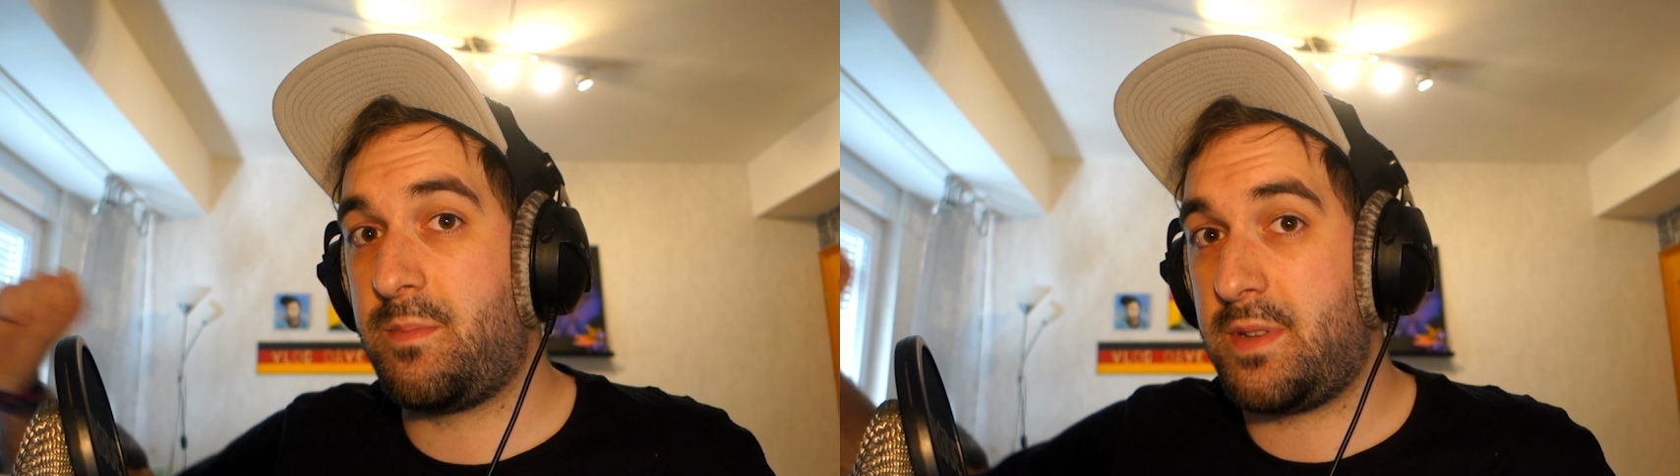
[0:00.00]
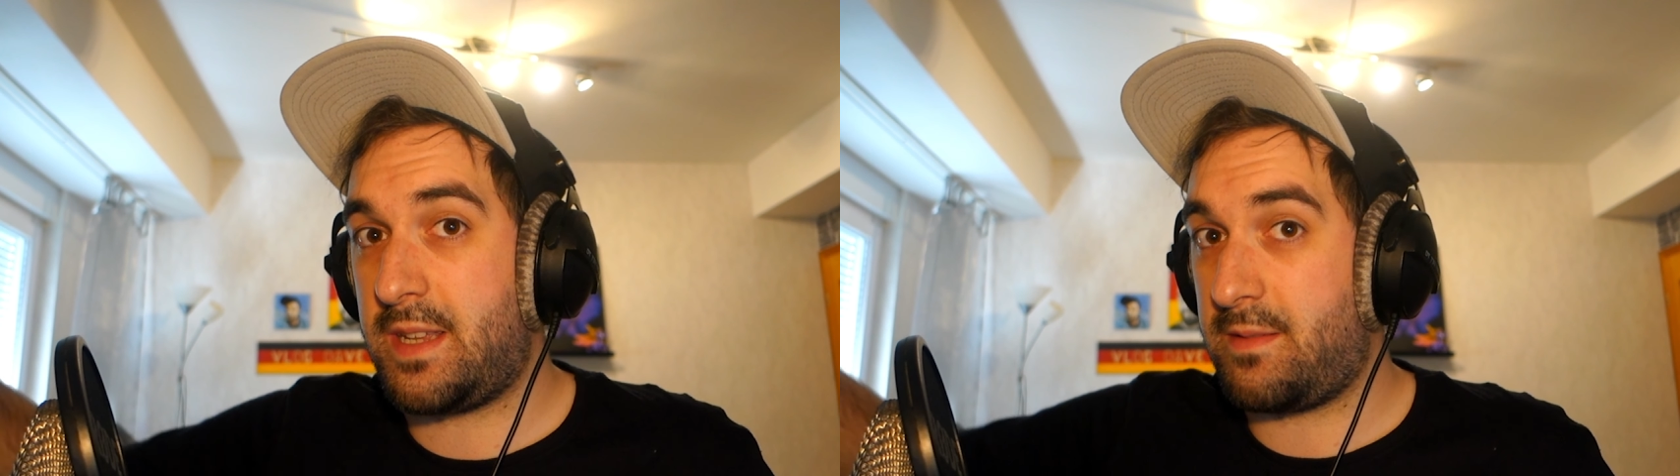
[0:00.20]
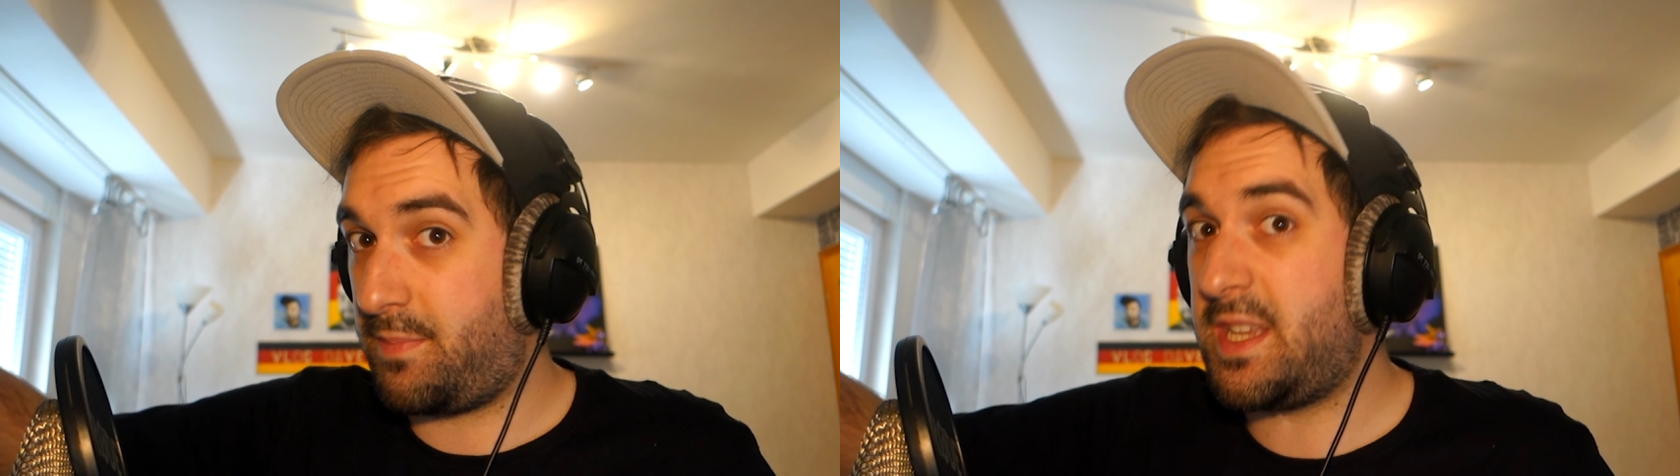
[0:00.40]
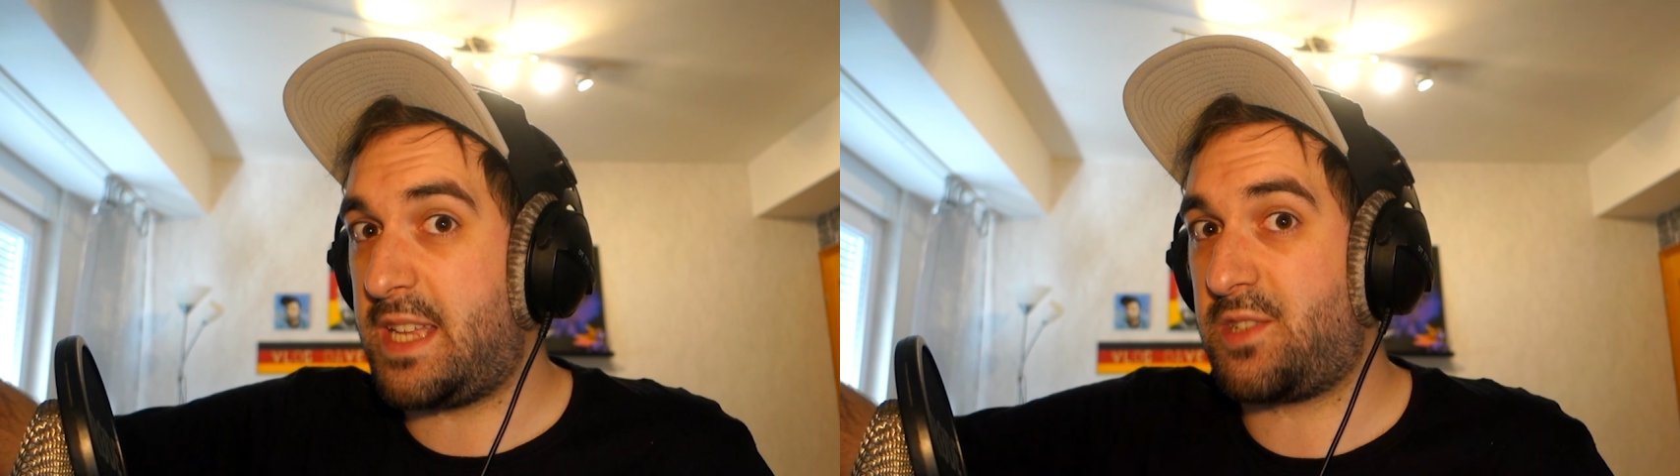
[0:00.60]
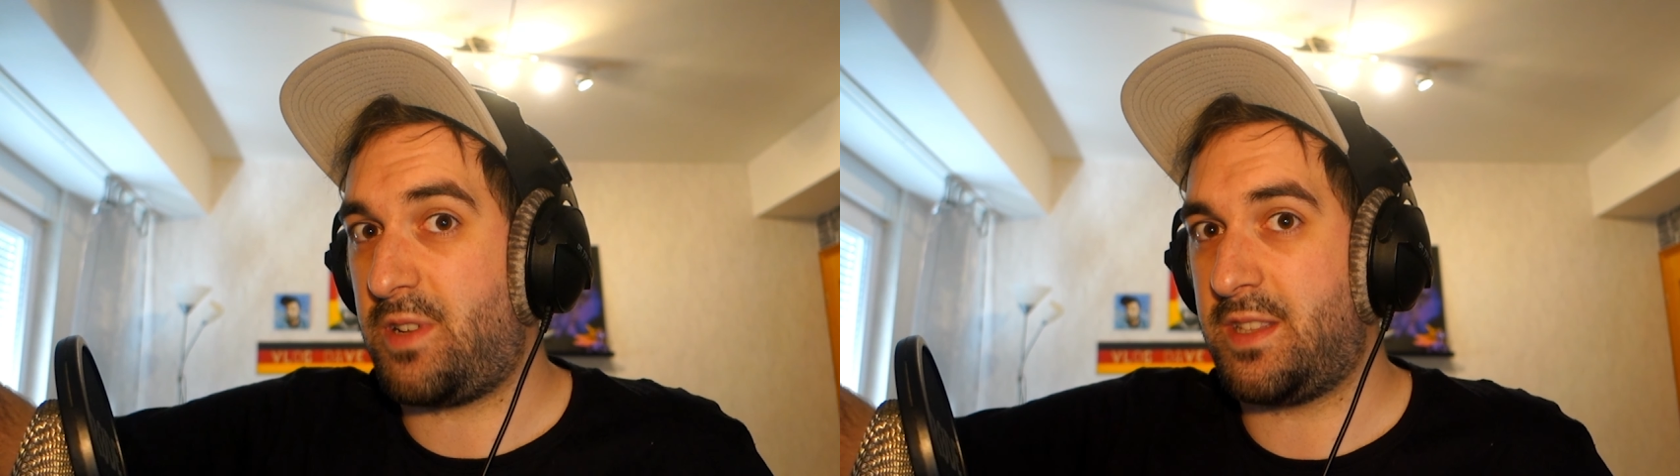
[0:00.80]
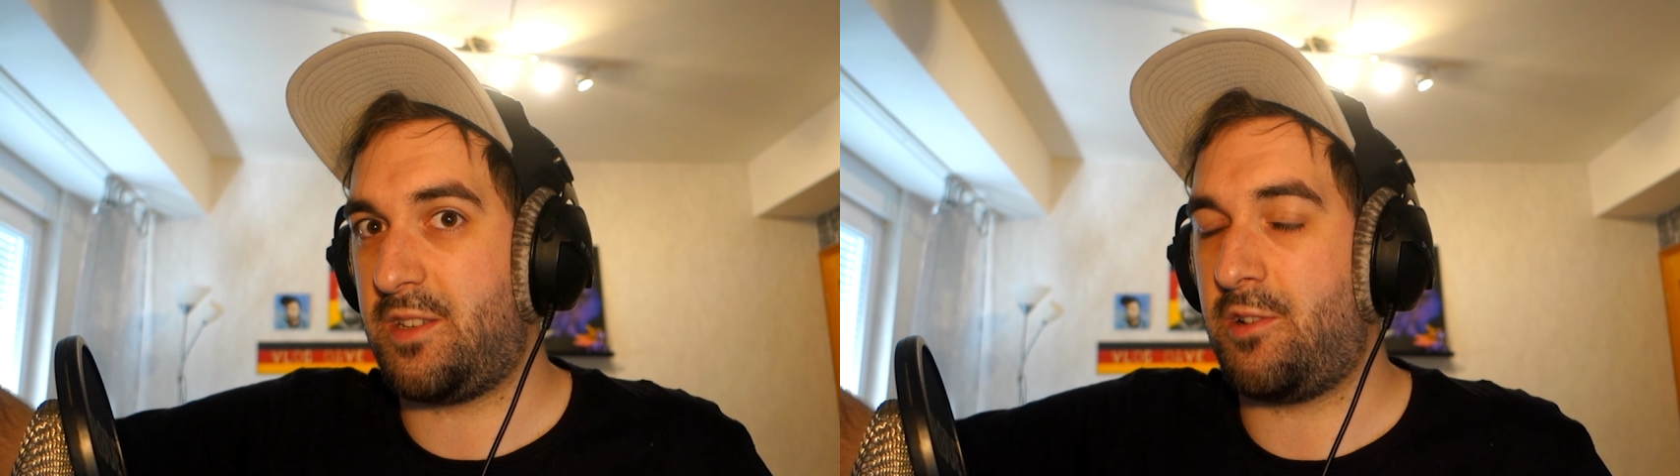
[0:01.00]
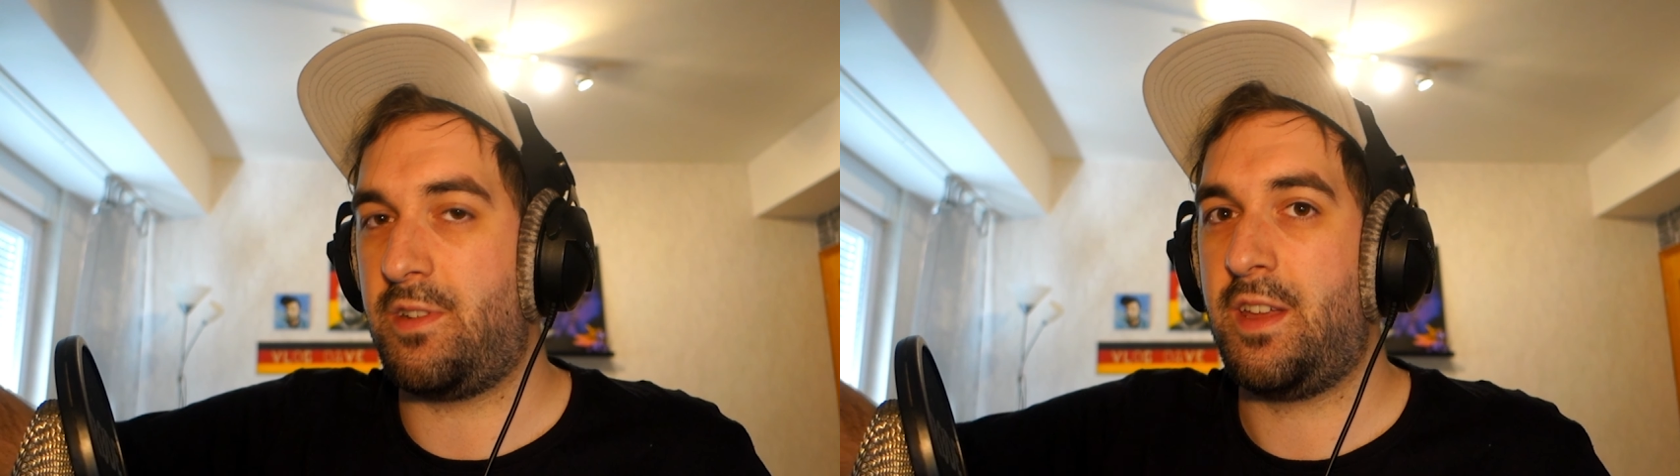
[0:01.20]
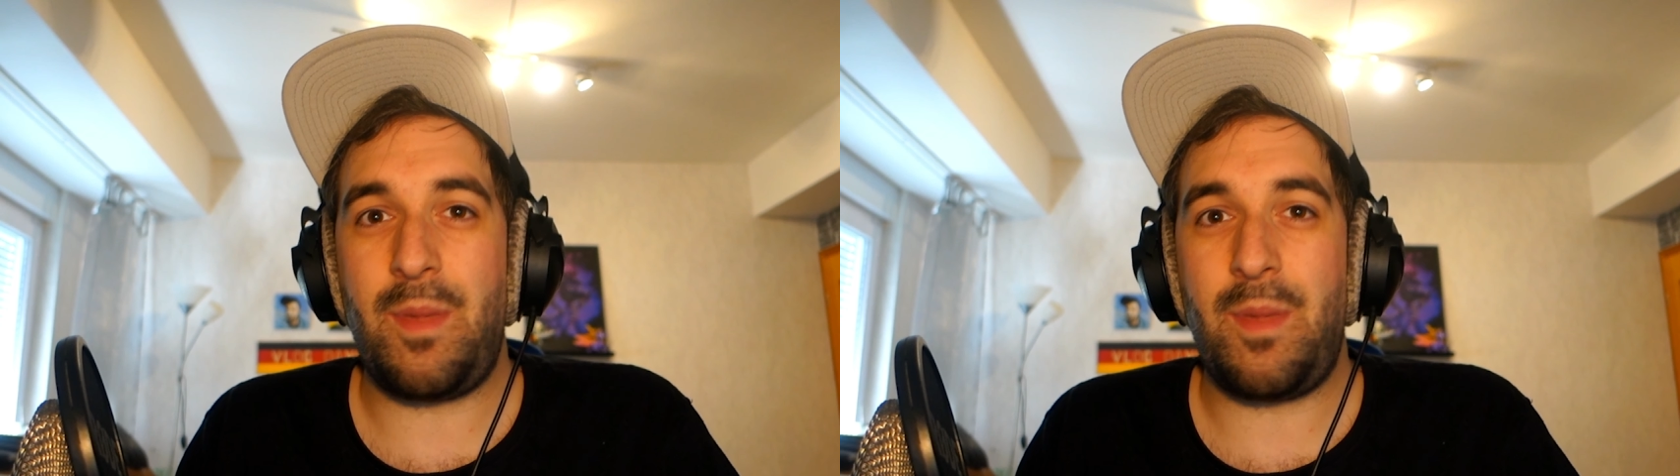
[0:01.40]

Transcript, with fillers: the pedestrian zone.